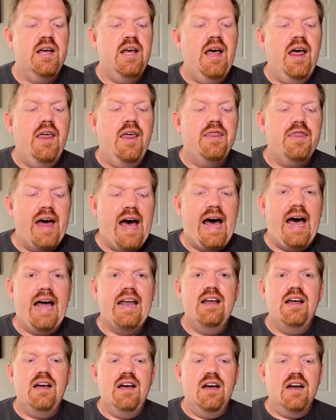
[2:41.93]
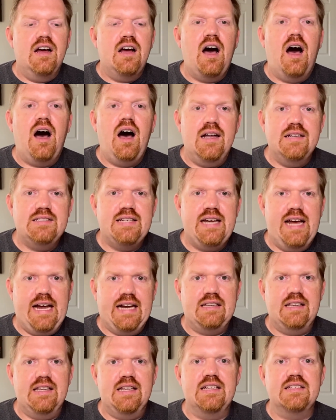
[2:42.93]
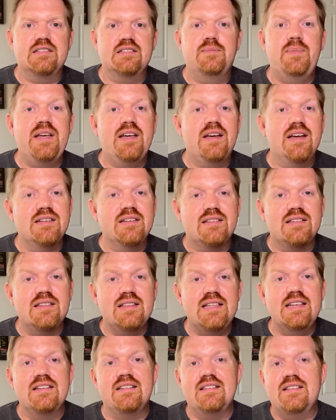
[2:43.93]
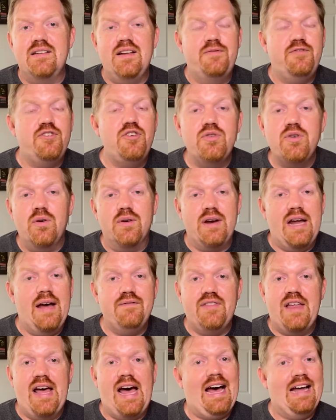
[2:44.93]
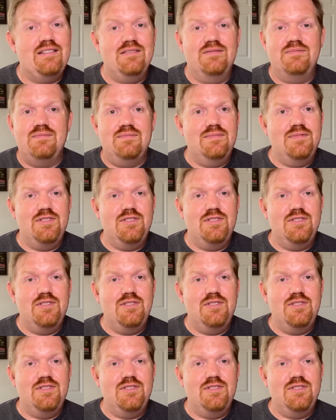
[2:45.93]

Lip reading: that contact list, because if you don't have that,